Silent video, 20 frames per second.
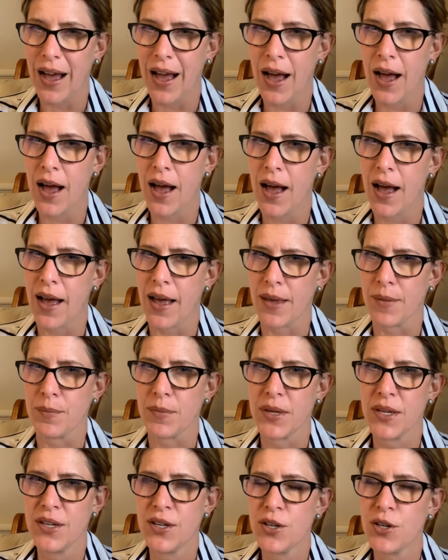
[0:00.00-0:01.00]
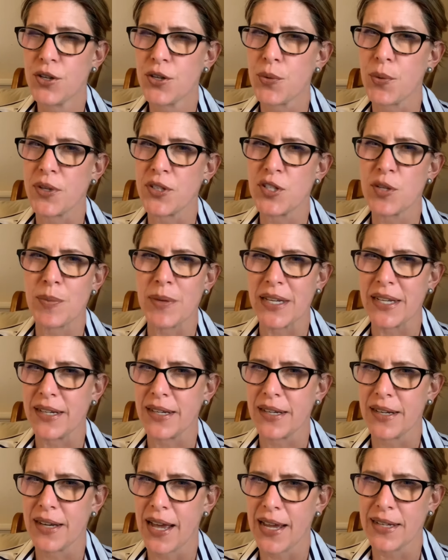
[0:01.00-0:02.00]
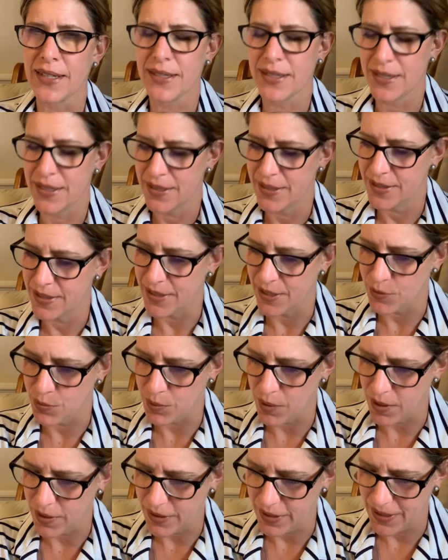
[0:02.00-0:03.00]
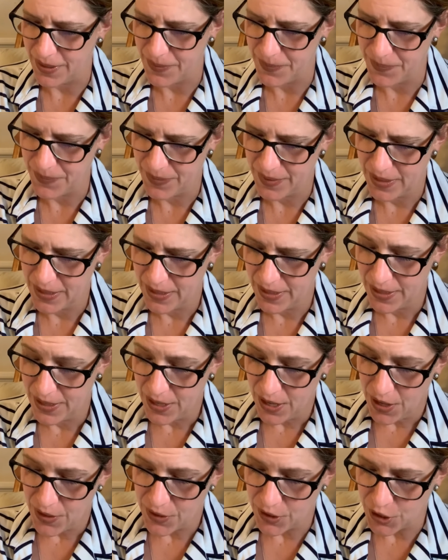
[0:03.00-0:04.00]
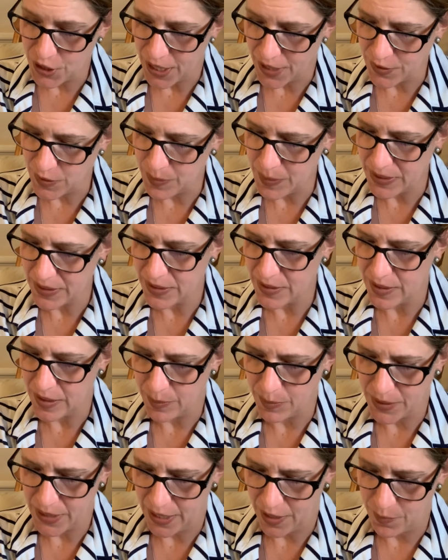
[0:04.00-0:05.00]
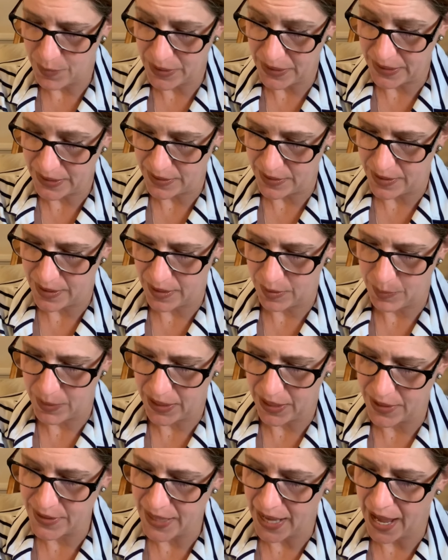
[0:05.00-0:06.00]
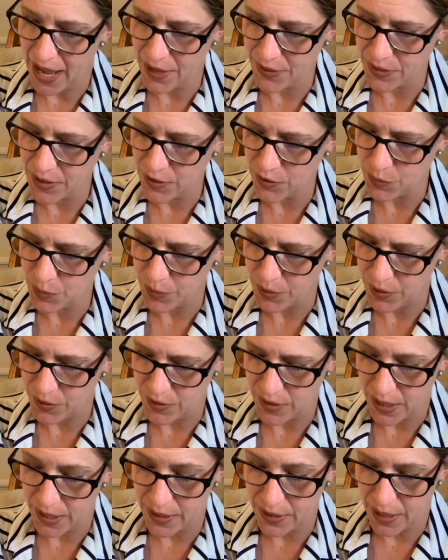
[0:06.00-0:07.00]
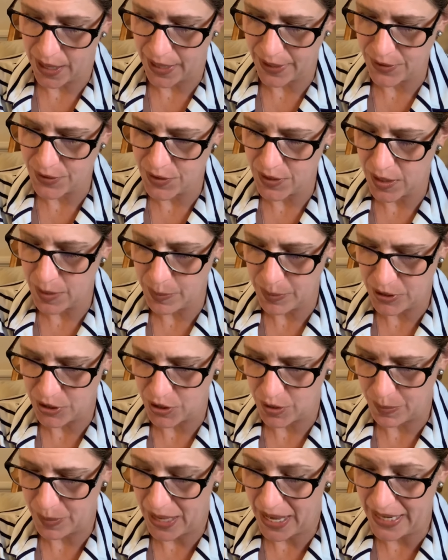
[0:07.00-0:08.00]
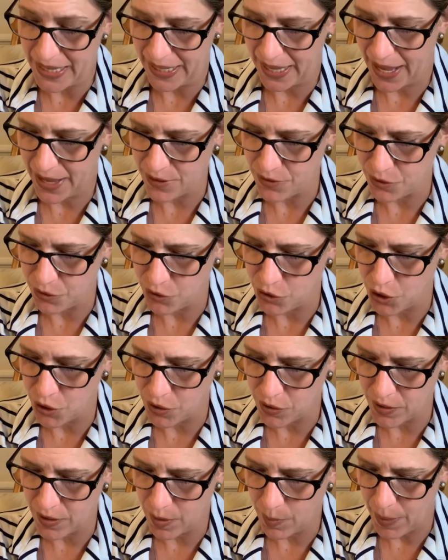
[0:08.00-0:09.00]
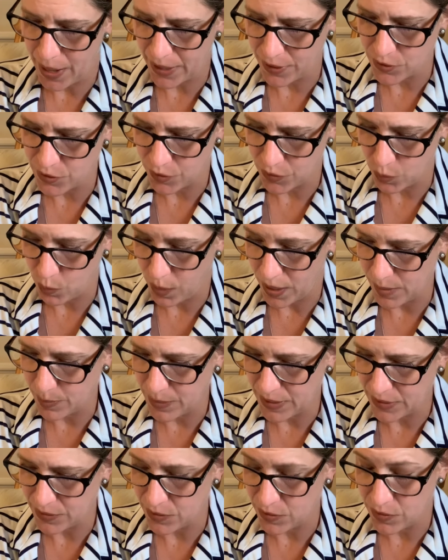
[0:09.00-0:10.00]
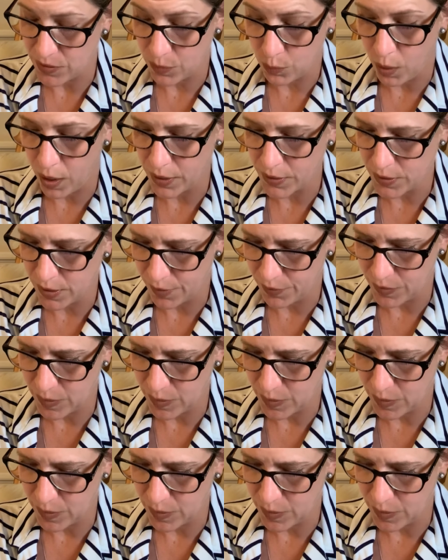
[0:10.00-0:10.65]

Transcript: I'm going to be a knight, said Ron. The chessmen seemed to have been listening because at these words a knight, a bishop, and a castle turned their backs on the white pieces and walked off